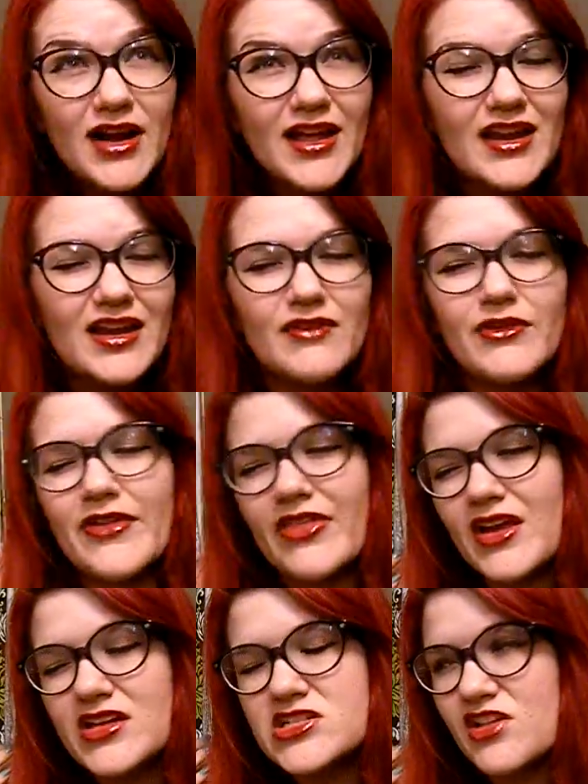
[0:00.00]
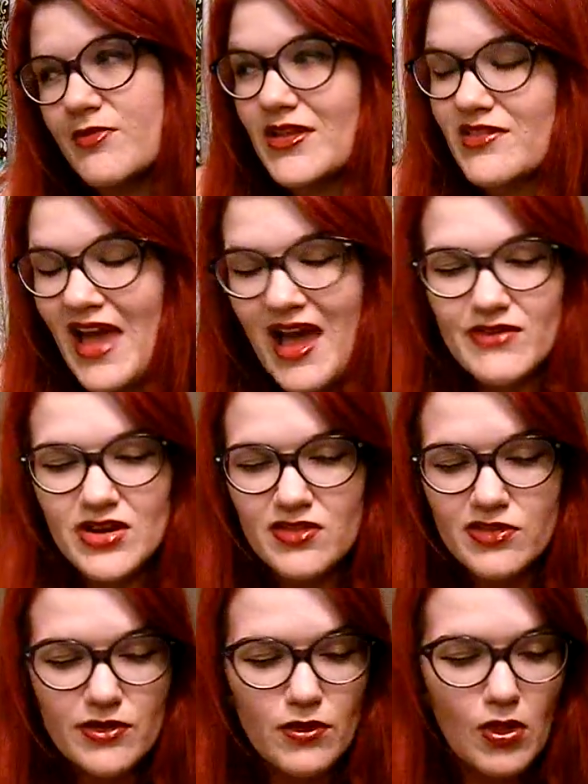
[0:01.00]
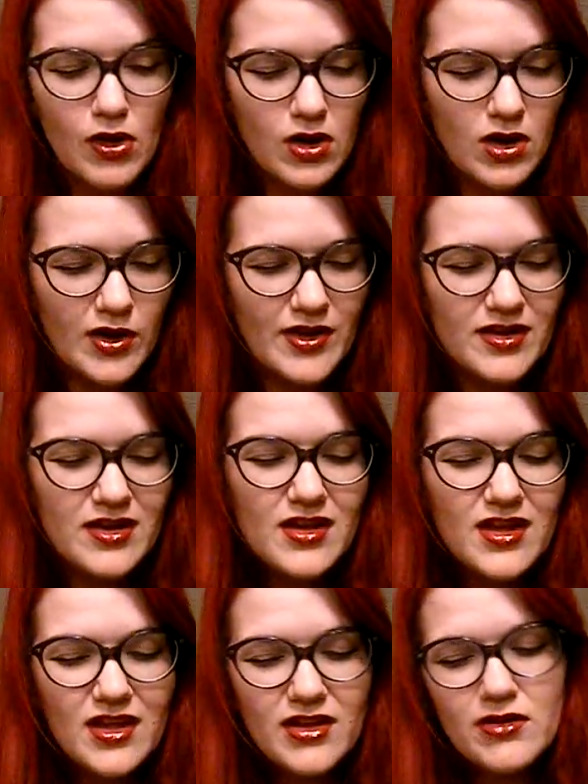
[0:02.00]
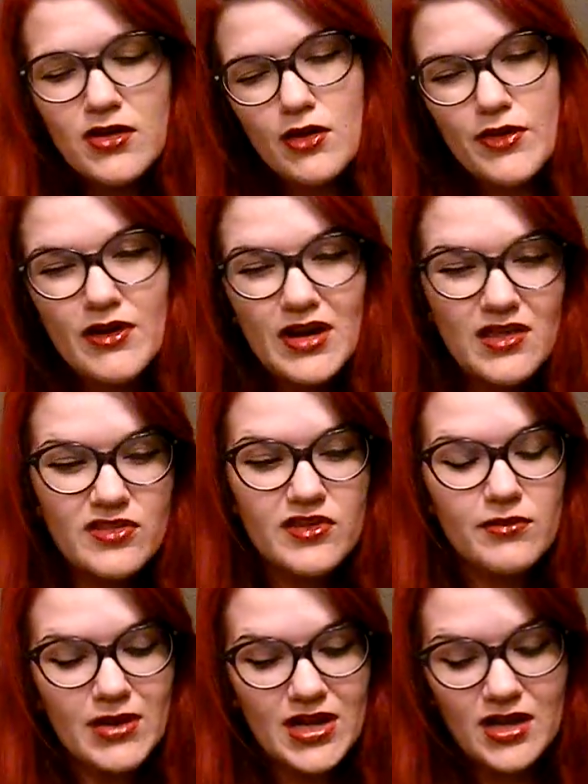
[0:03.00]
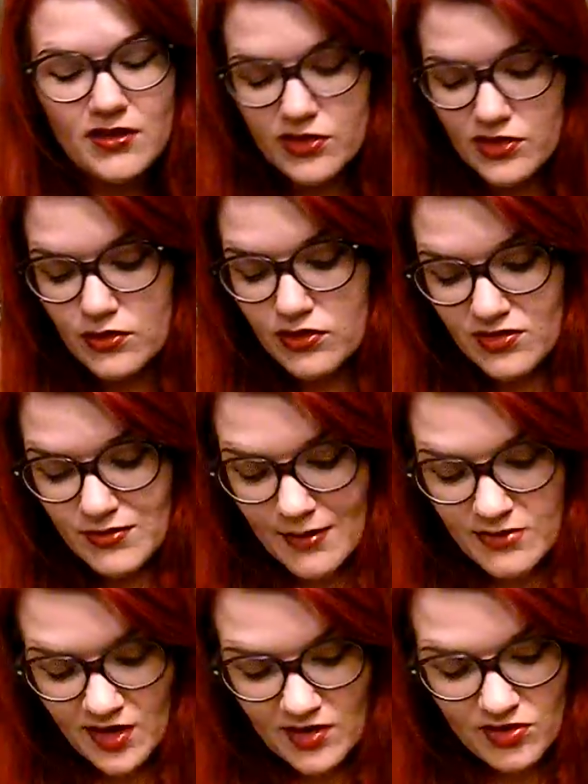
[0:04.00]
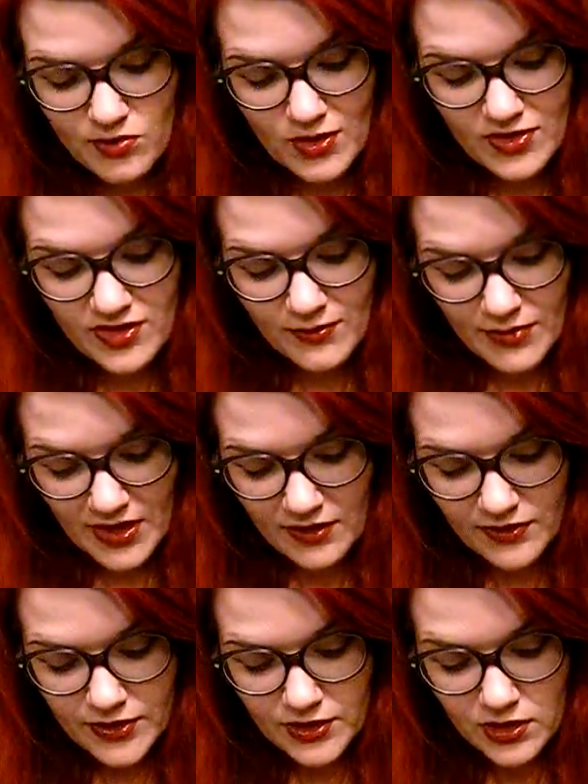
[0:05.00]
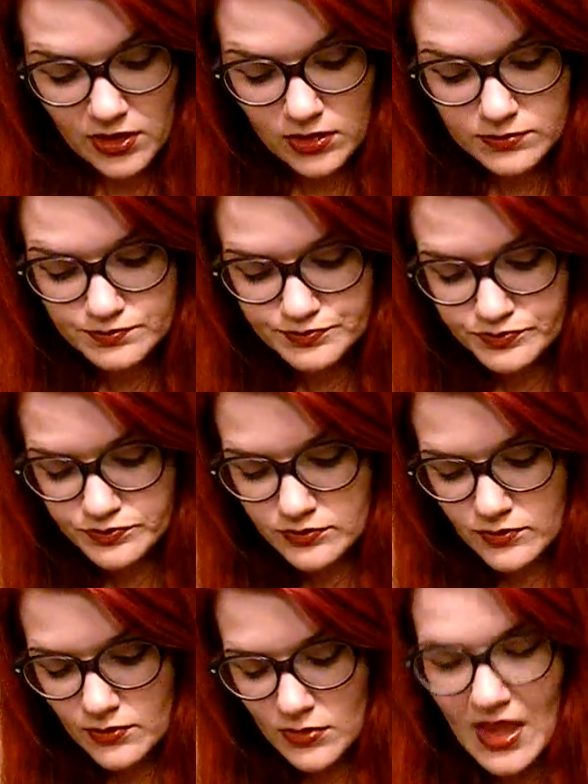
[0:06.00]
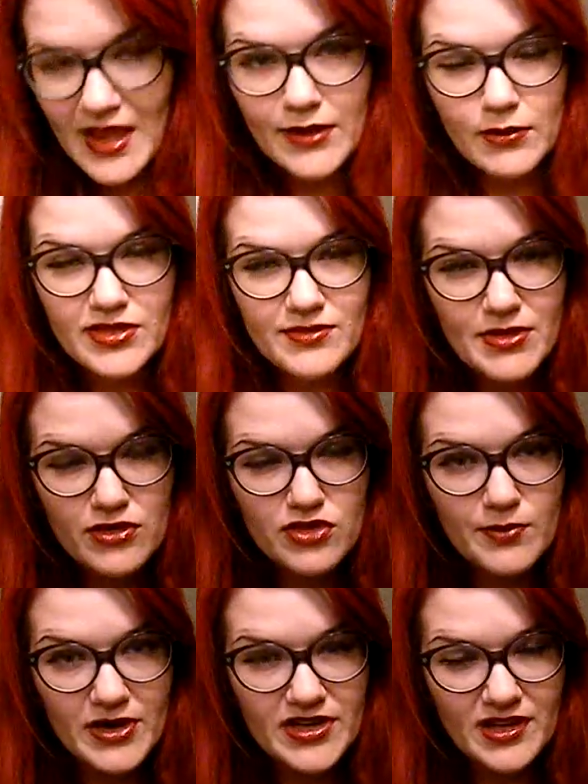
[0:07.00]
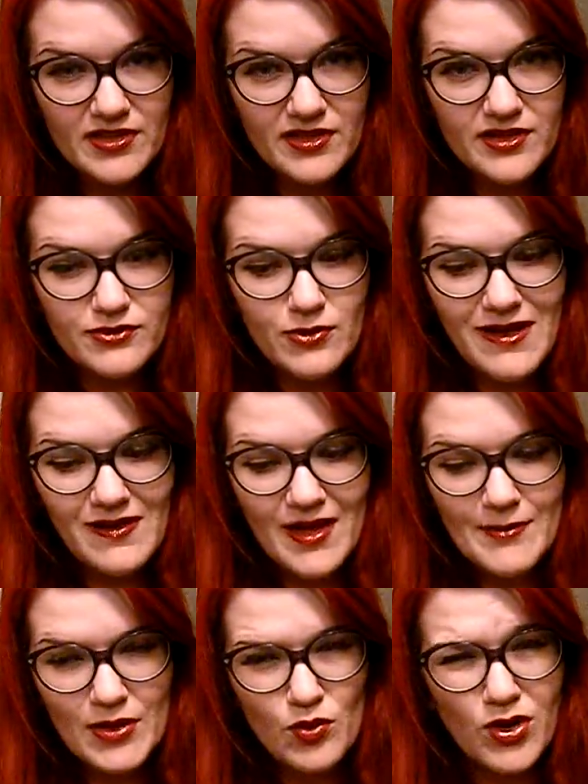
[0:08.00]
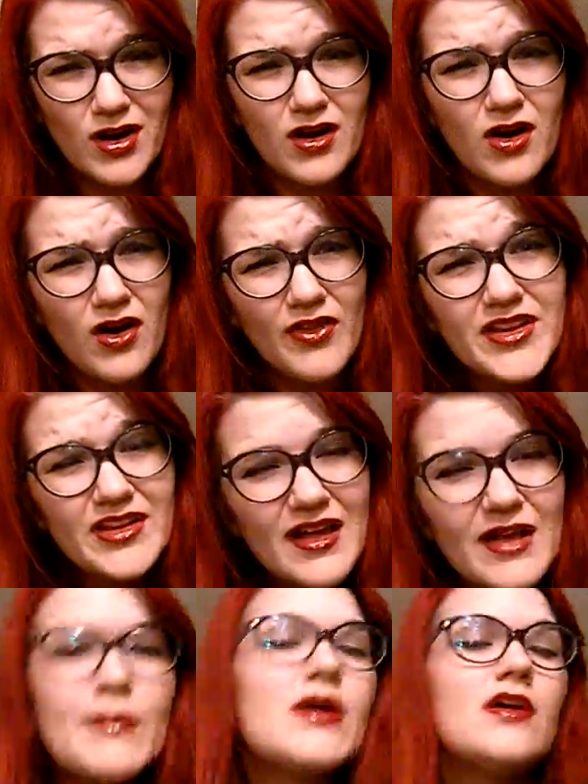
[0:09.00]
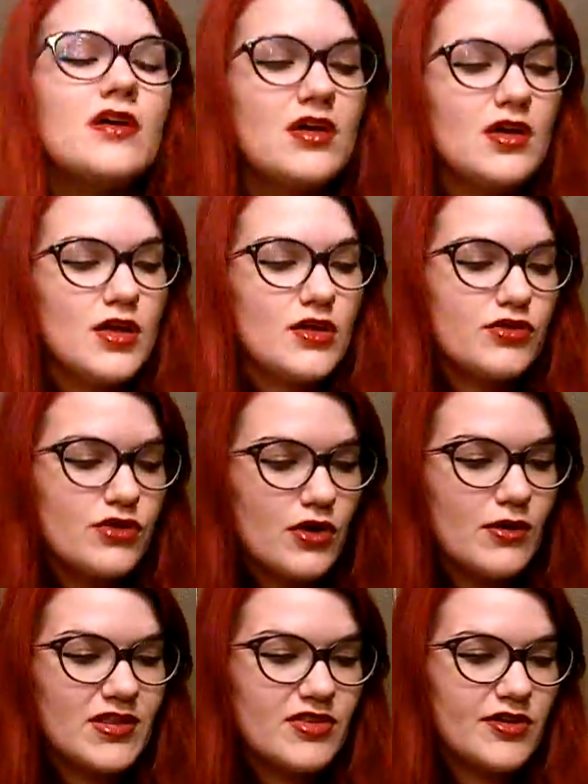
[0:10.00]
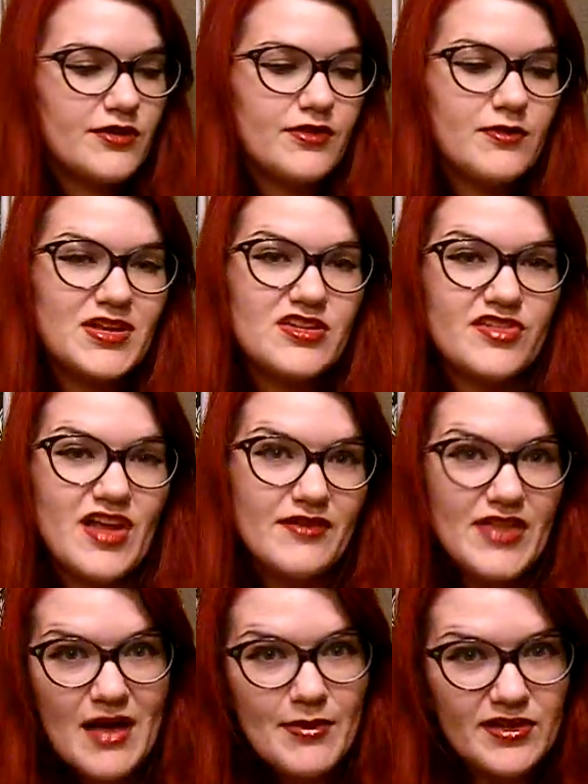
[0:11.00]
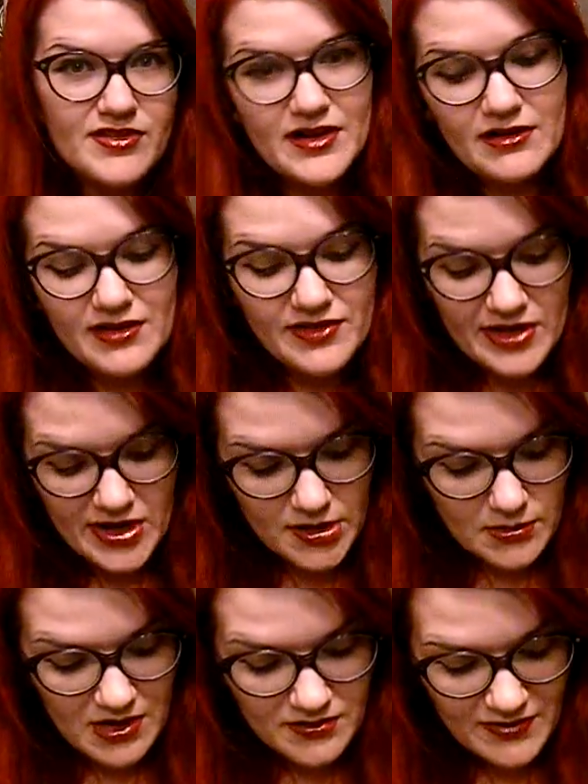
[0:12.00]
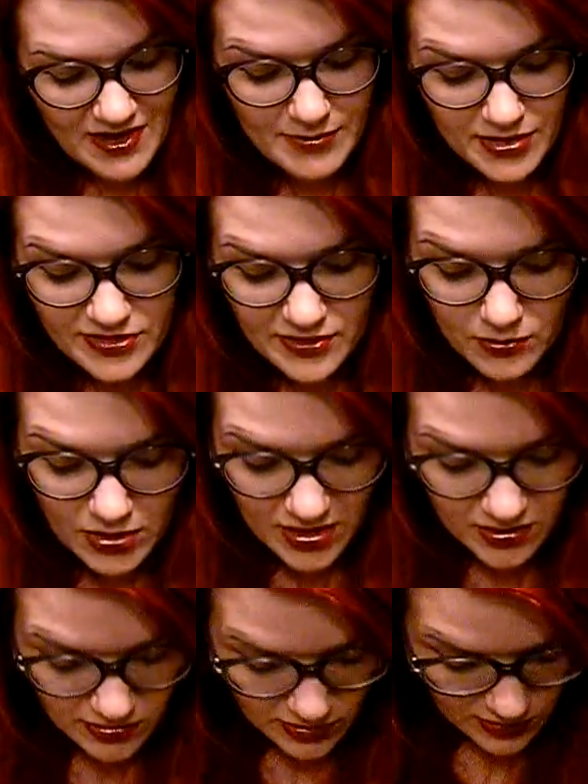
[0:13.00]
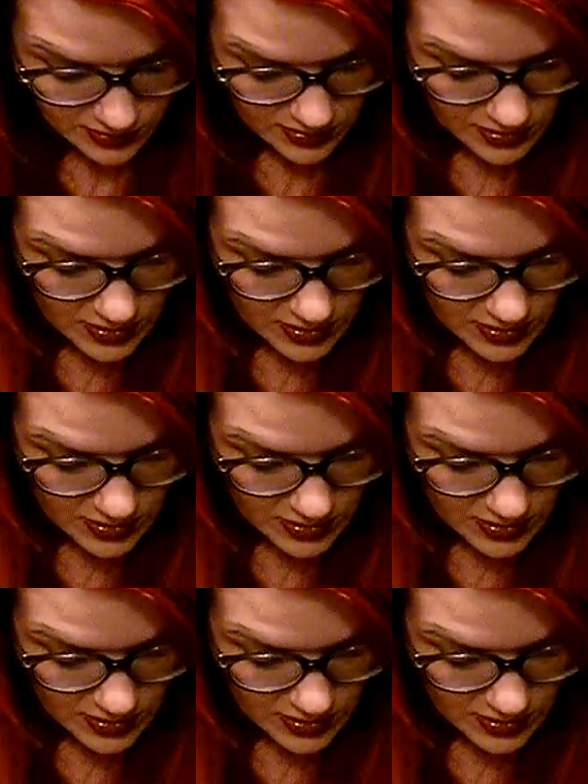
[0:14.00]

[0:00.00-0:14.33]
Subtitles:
again and everything just because I haven't in so long, and you know, they're an easy read, so sometimes I just want something a little, I don't want something super intensive while I'm at work all the time. So it's good for me just to have that because then I don't have to carry around 5 books at once.